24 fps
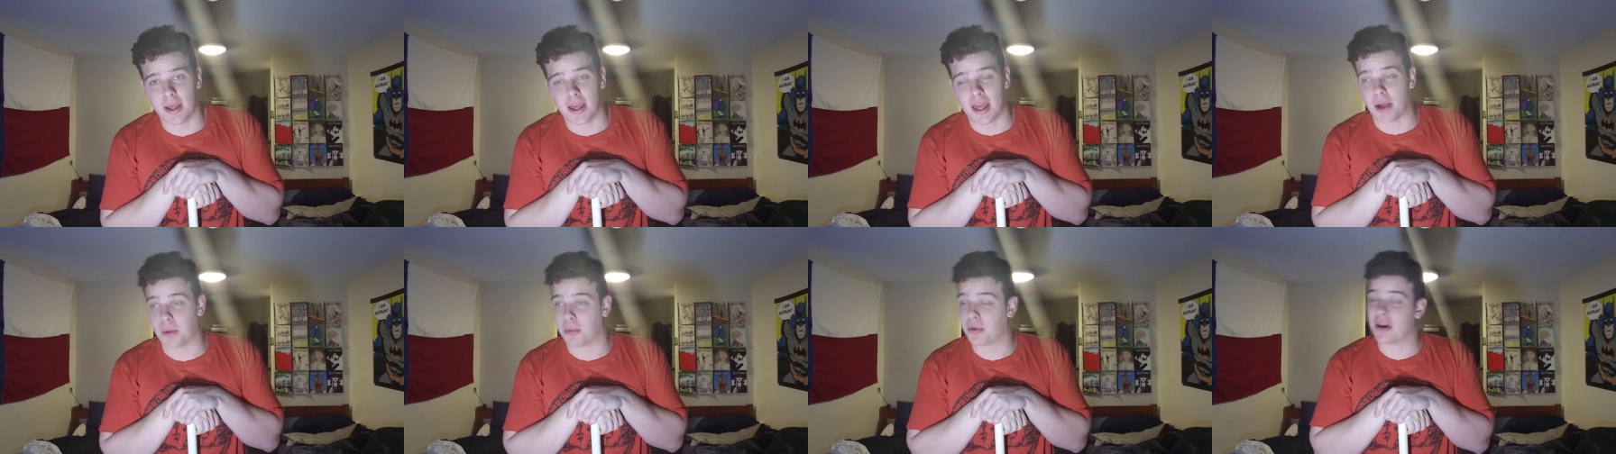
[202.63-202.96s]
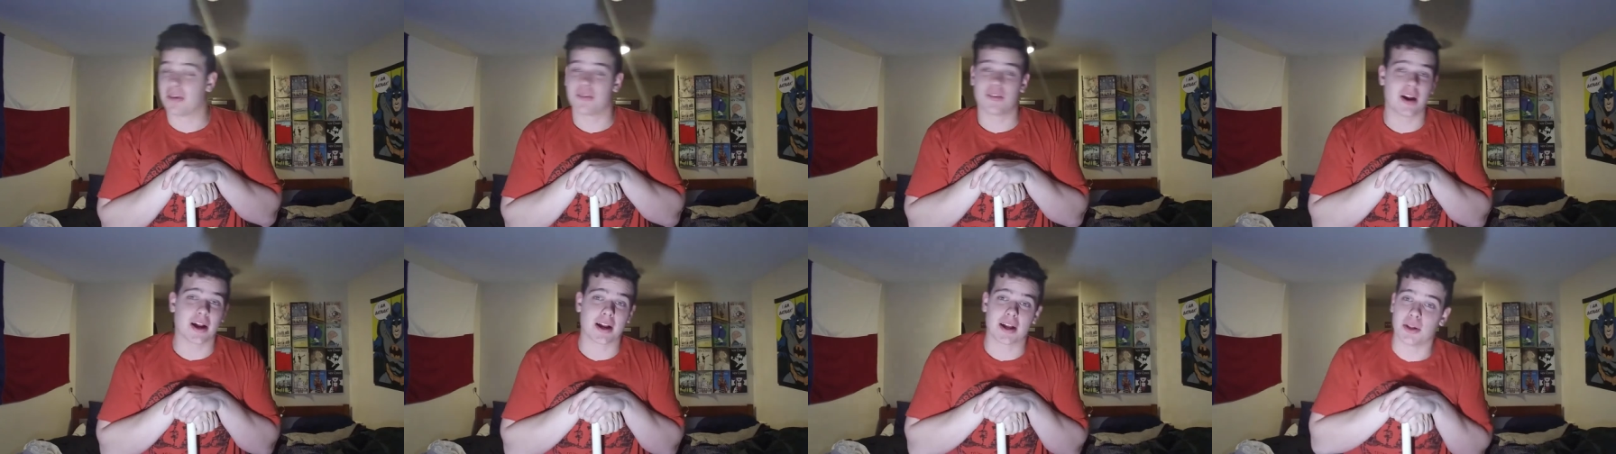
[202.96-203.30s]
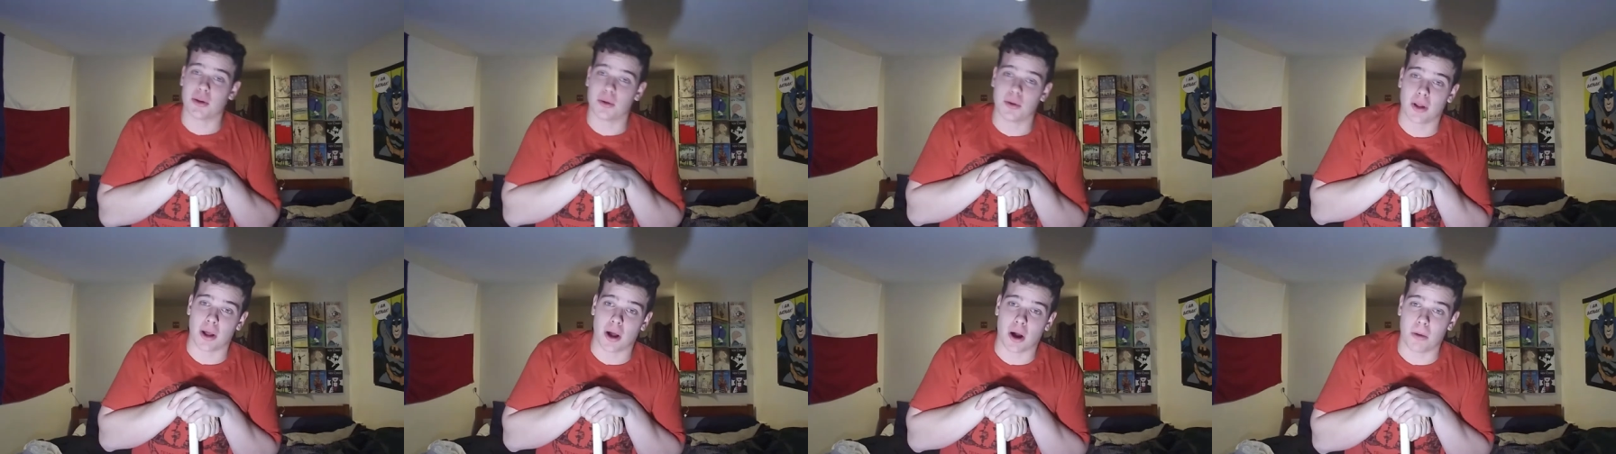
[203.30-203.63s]
And whatever I
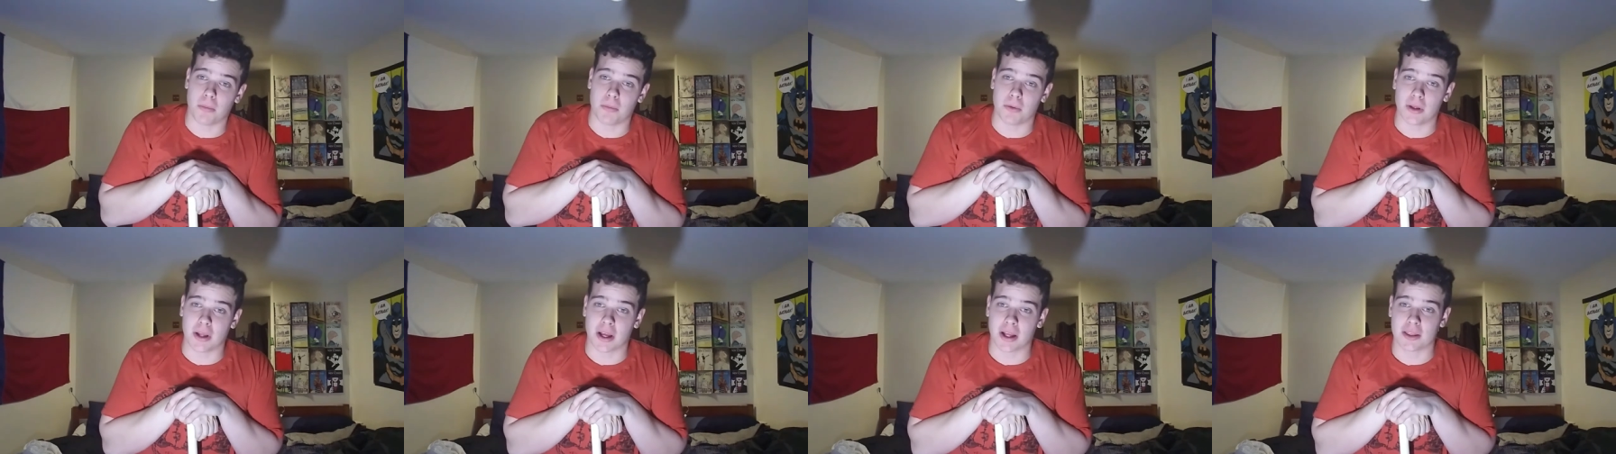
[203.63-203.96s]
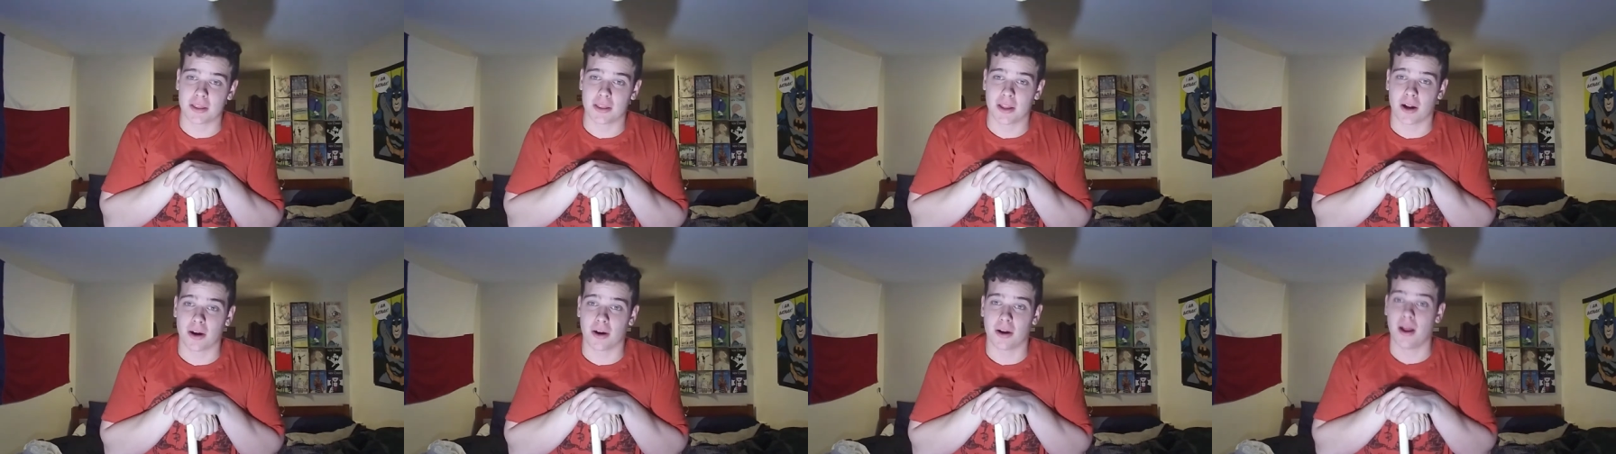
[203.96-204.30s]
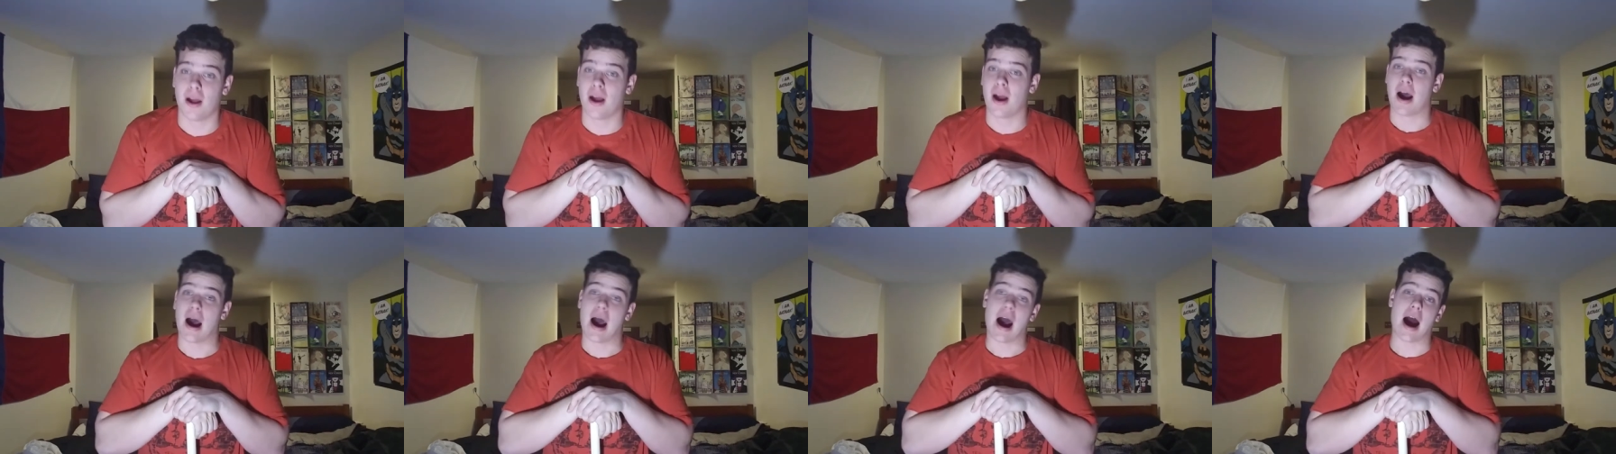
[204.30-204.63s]
can do to help you get there,